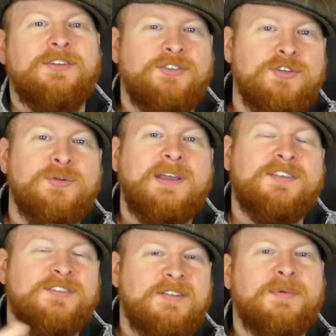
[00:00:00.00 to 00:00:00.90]
to a
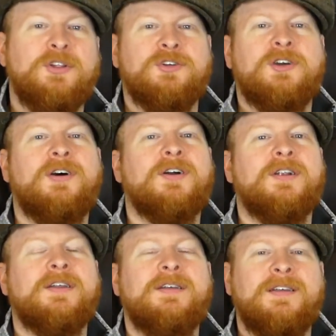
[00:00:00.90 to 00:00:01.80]
similar
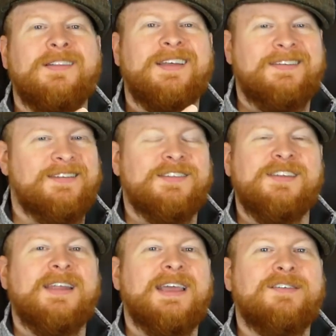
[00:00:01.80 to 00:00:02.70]
card that
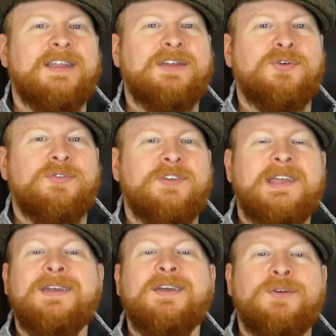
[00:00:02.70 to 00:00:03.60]
doesn't have an annual fee,